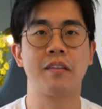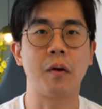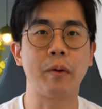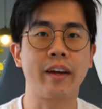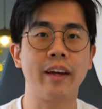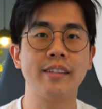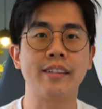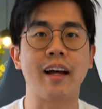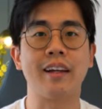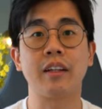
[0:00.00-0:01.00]
For my
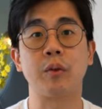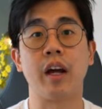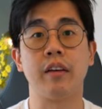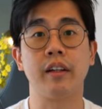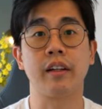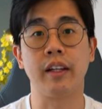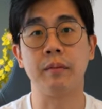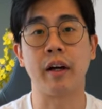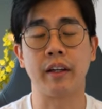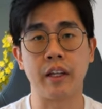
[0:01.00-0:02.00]
case, I like to have it
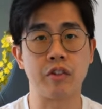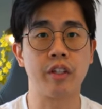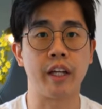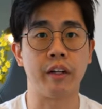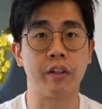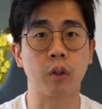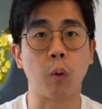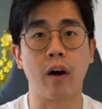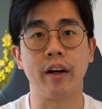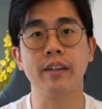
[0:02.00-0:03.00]
clean my kitchen area
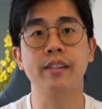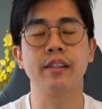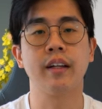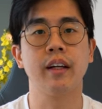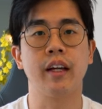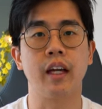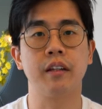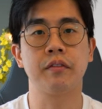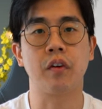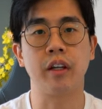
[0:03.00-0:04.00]
twice,
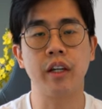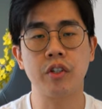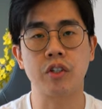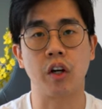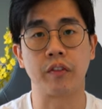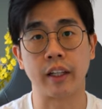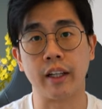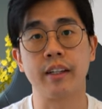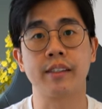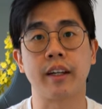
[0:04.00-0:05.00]
and for each of the
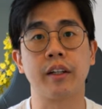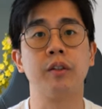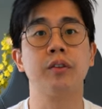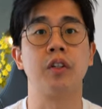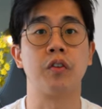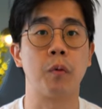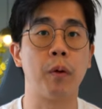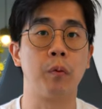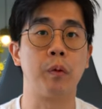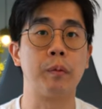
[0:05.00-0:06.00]
cleaning cycle, the
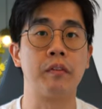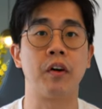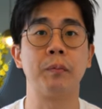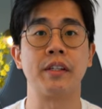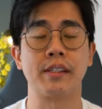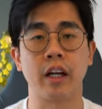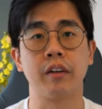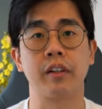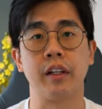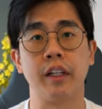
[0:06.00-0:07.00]
robot will perform the
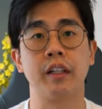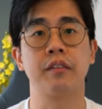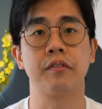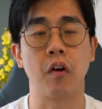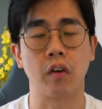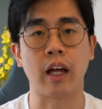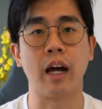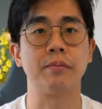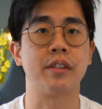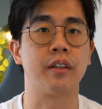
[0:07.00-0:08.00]
self-cleaning four
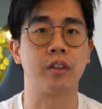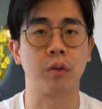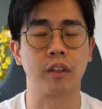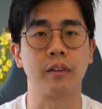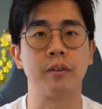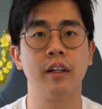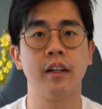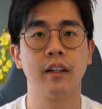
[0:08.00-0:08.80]
times in total.